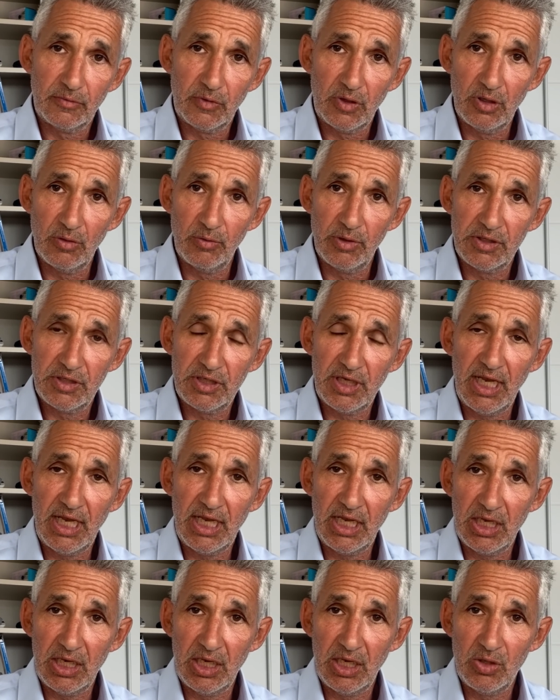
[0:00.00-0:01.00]
that we're
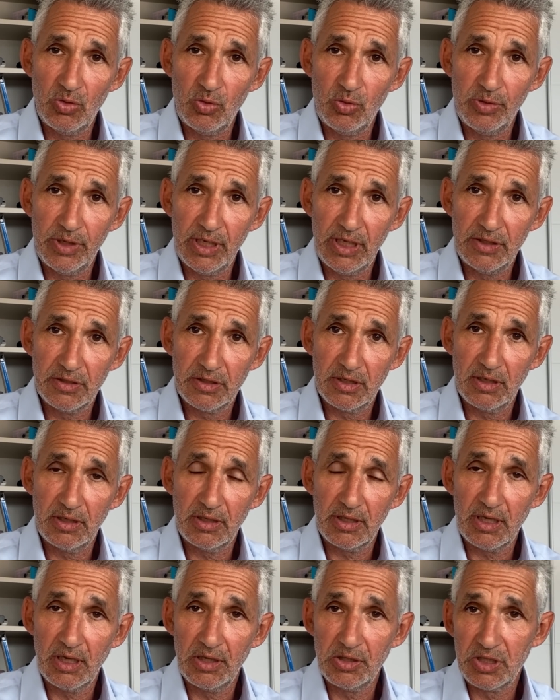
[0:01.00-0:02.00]
seeing in, in all these
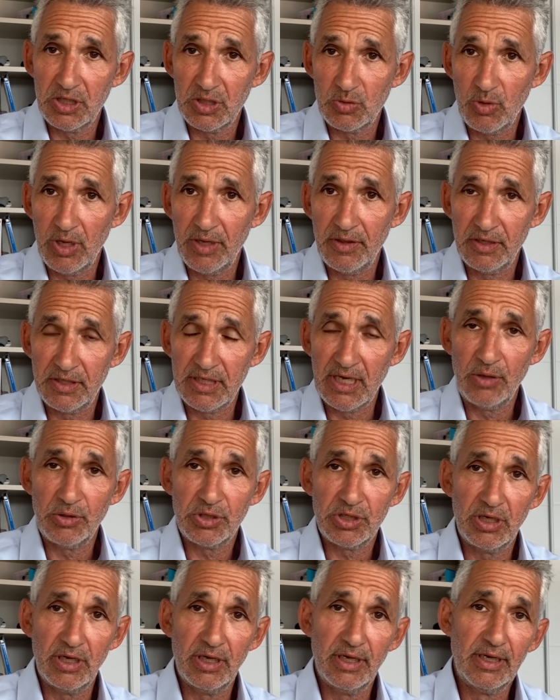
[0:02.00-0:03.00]
countries where the
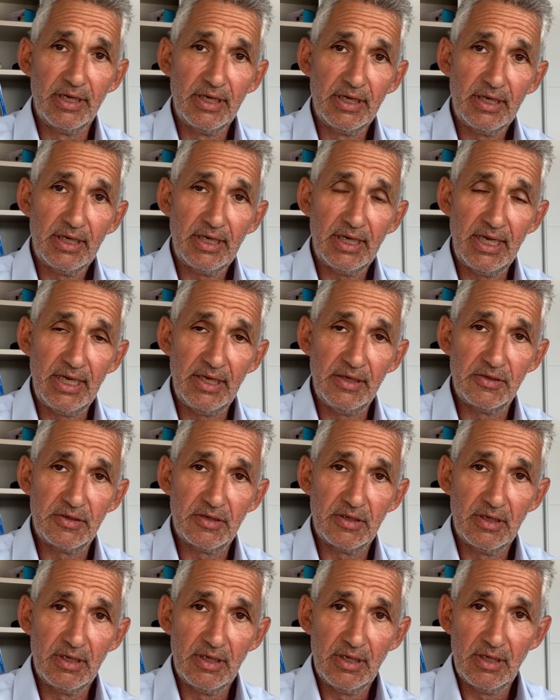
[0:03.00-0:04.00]
Delta
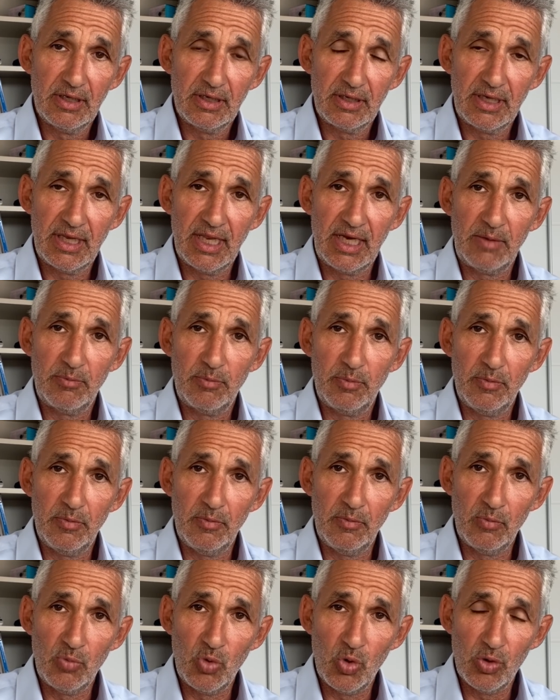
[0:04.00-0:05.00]
is getting
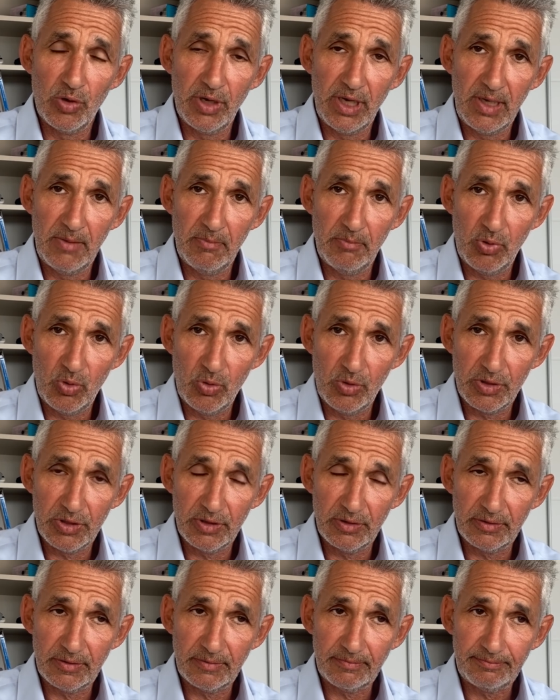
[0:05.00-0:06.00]
more
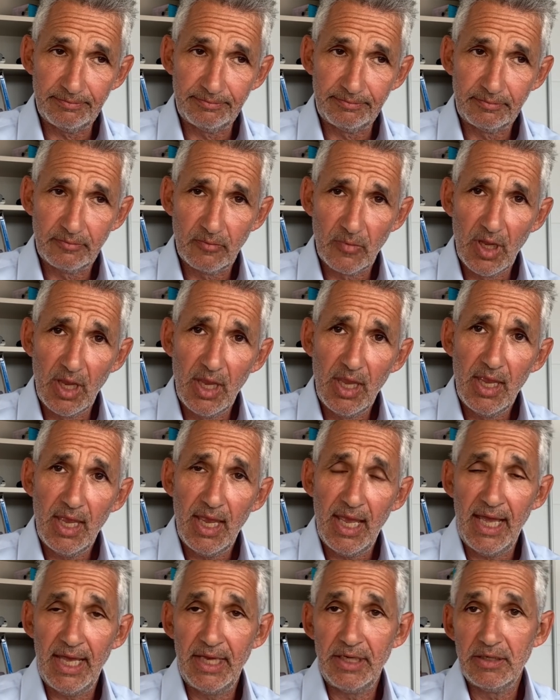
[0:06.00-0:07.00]
important.
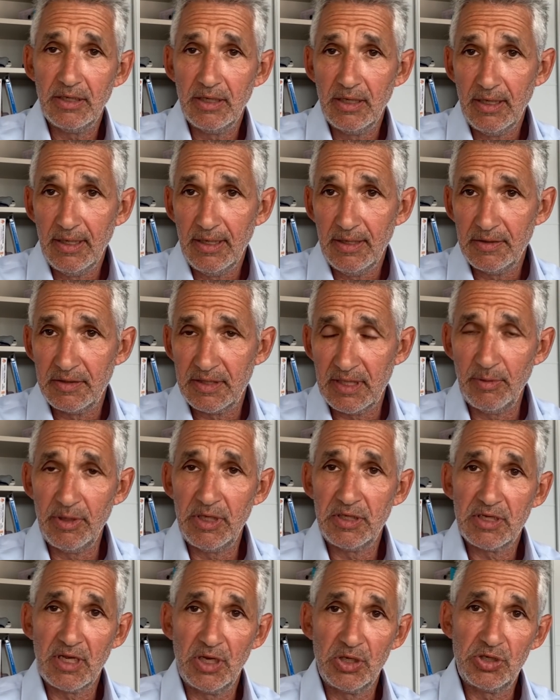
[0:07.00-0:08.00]
And some of
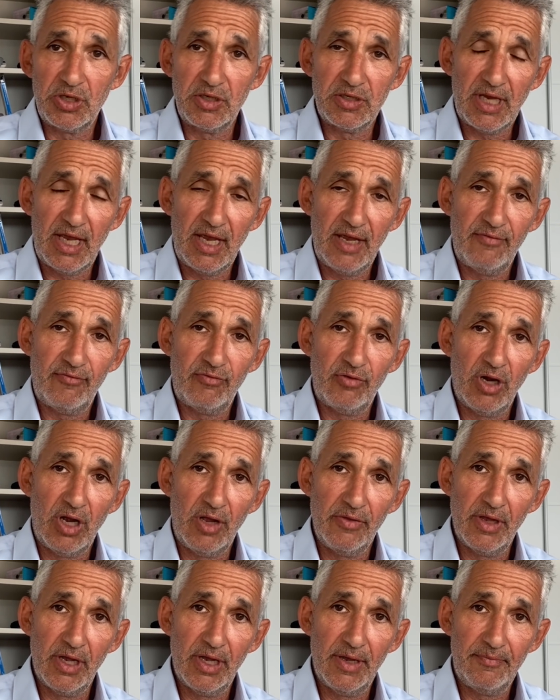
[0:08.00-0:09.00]
these countries have
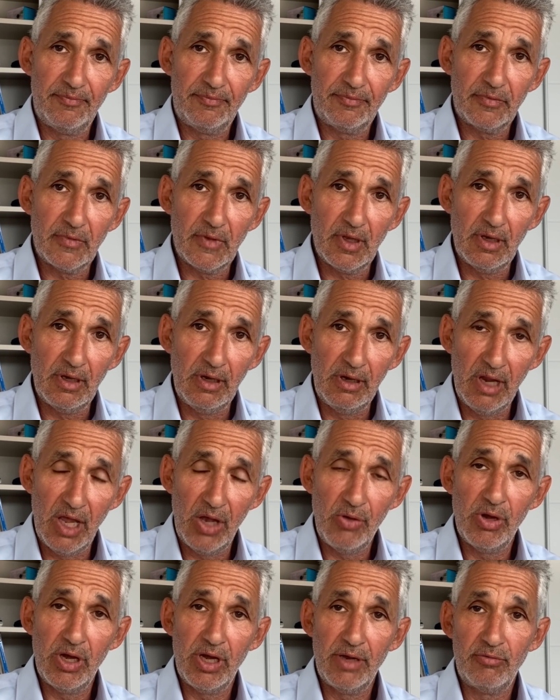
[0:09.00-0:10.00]
rather
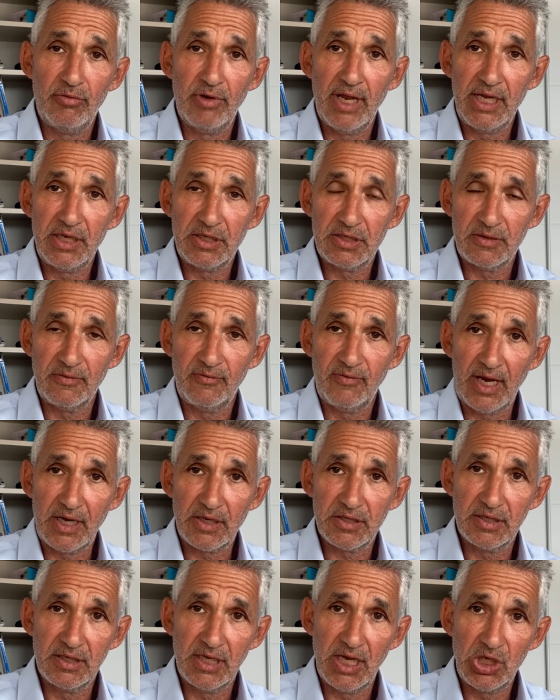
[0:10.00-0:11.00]
lower rates of
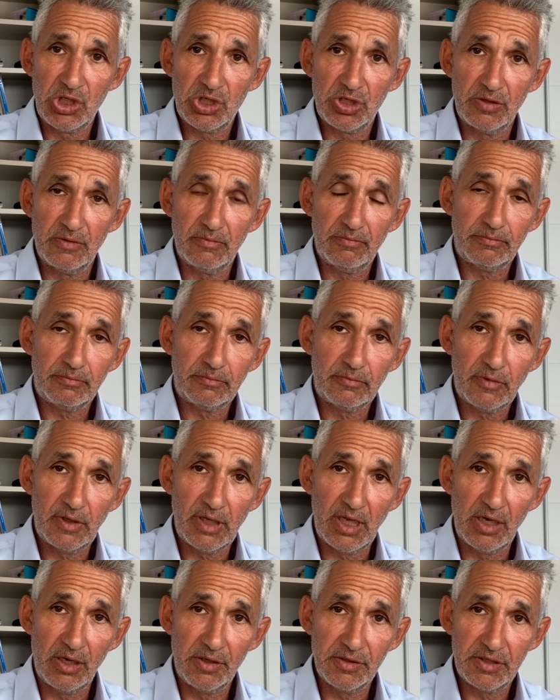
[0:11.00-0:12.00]
vaccination
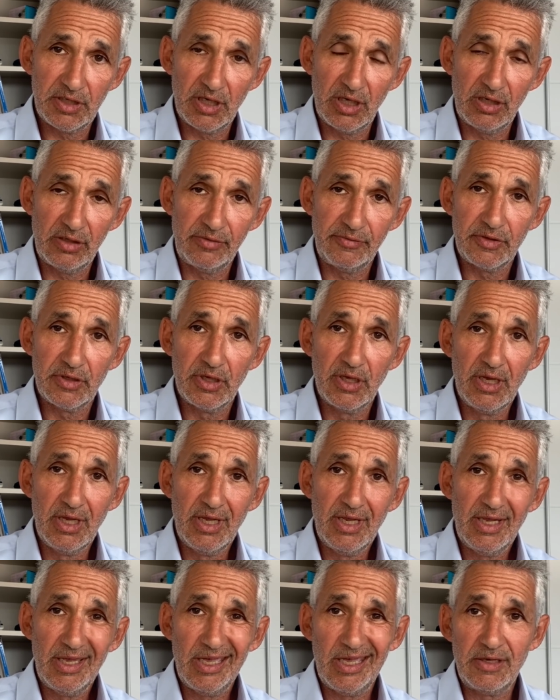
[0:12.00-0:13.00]
than ourselves,
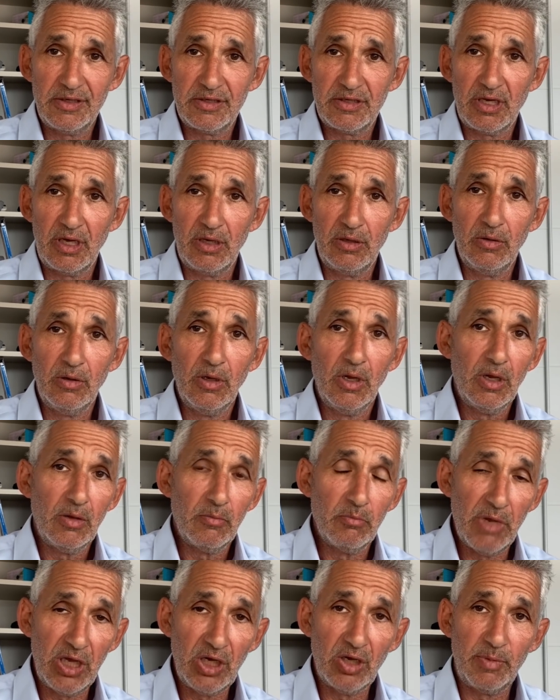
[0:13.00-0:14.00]
and so
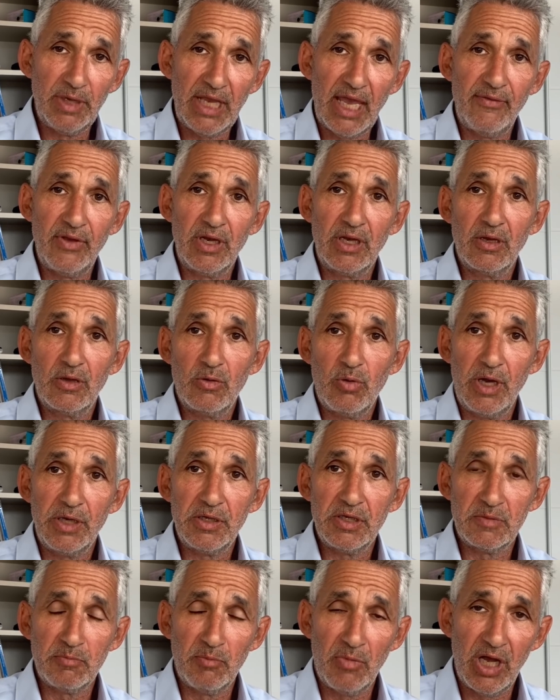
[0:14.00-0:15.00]
may not be having quite
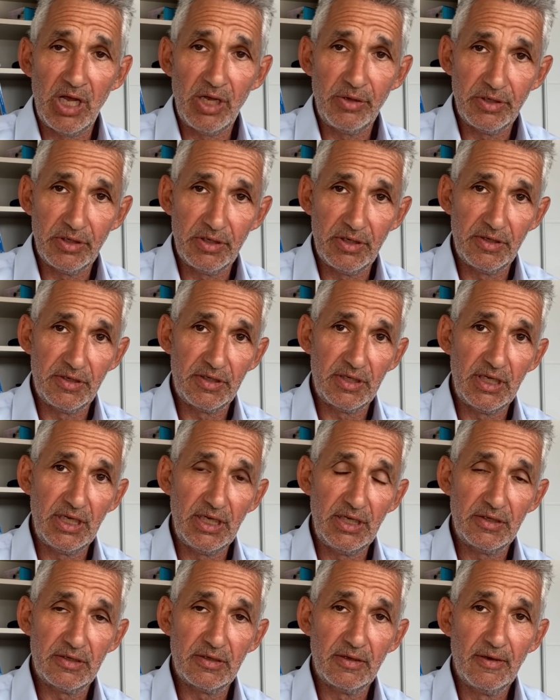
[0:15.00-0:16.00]
as mild a
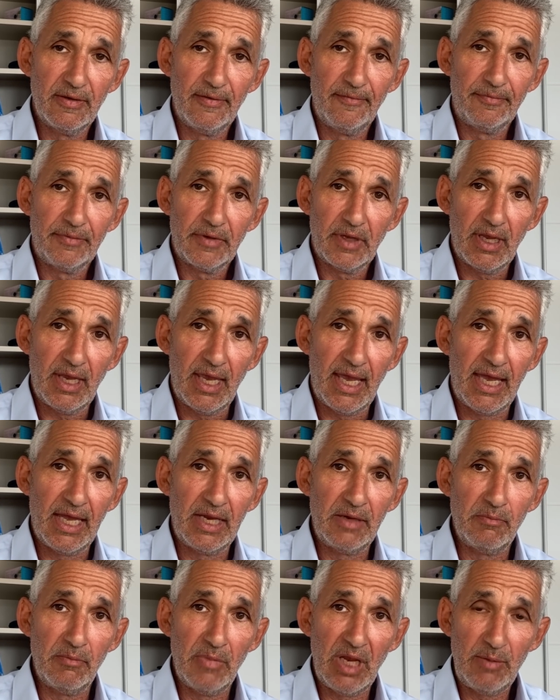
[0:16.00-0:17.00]
disease
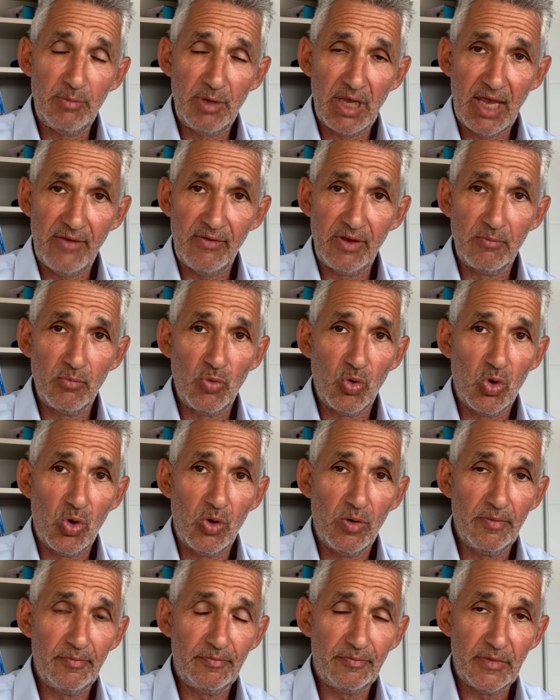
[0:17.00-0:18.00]
and may be having
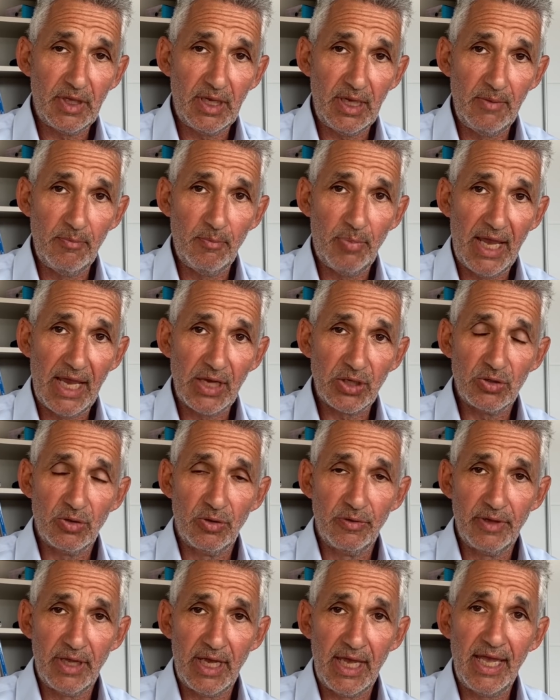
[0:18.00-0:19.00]
more impact
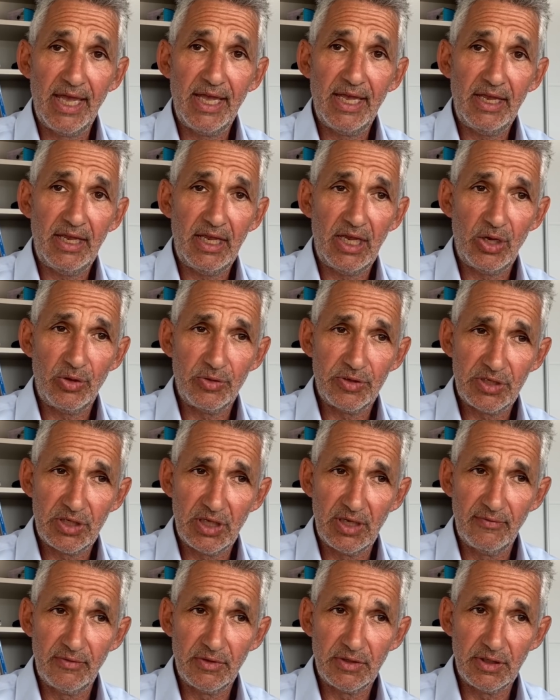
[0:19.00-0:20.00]
on their health
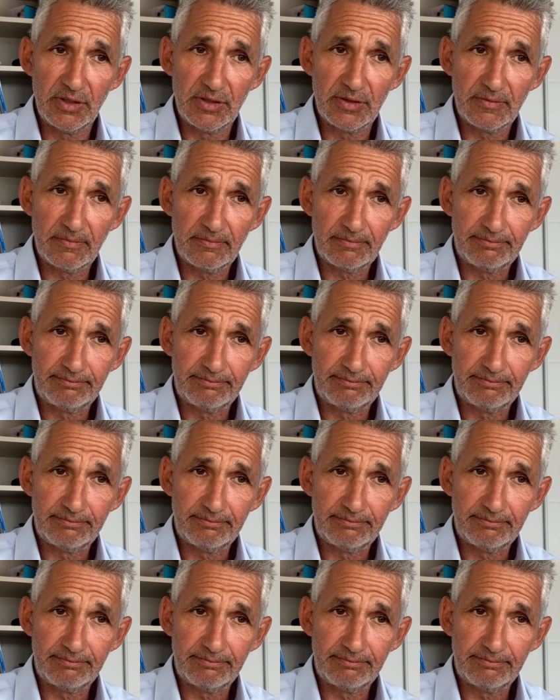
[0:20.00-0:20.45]
services.